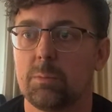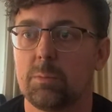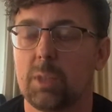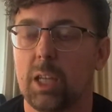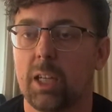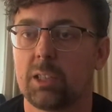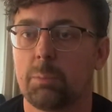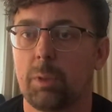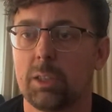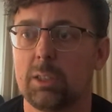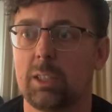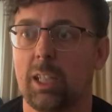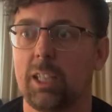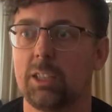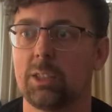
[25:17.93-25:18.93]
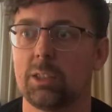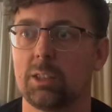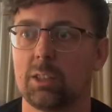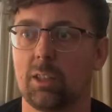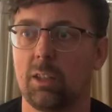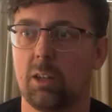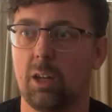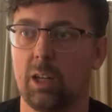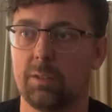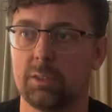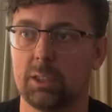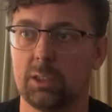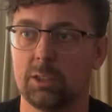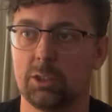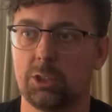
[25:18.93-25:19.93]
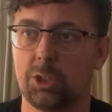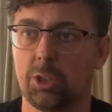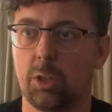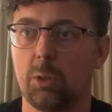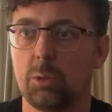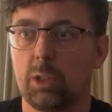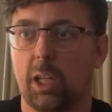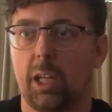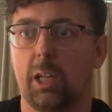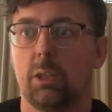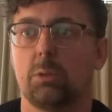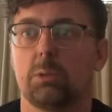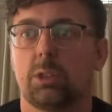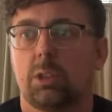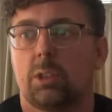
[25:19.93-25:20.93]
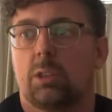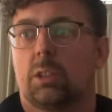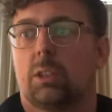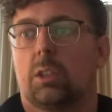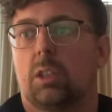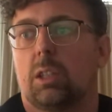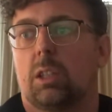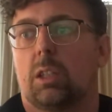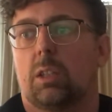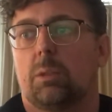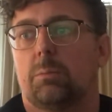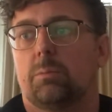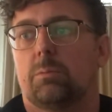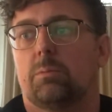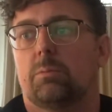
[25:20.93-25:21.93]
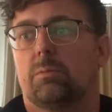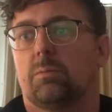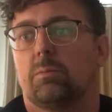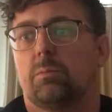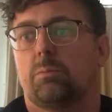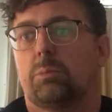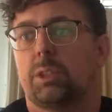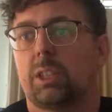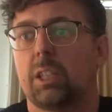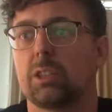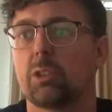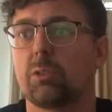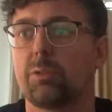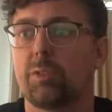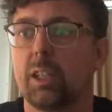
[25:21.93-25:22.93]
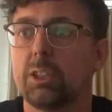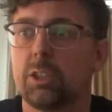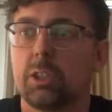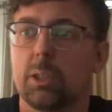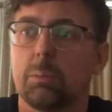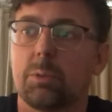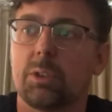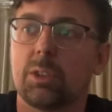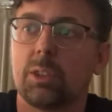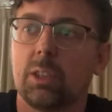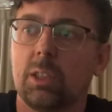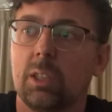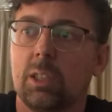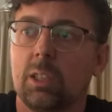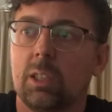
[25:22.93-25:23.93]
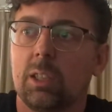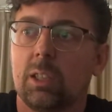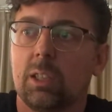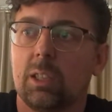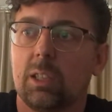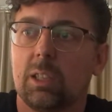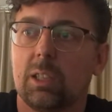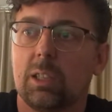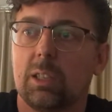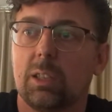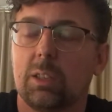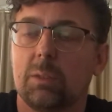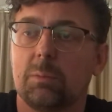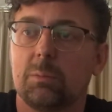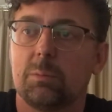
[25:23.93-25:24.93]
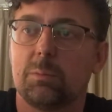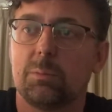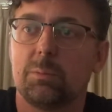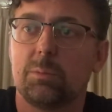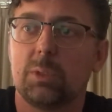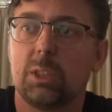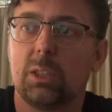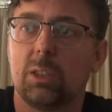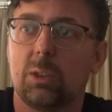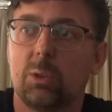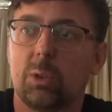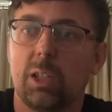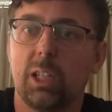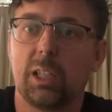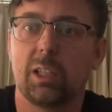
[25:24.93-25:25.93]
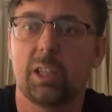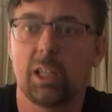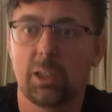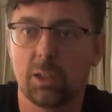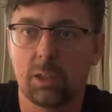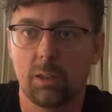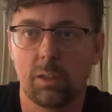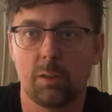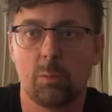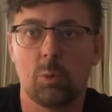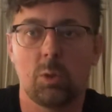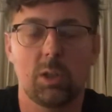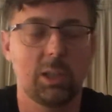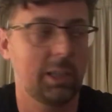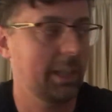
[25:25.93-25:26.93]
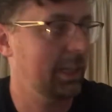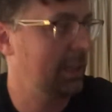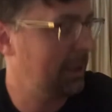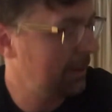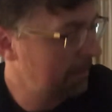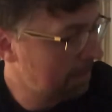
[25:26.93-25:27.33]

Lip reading: Expectations can often choke out potential friendships. They look a little more like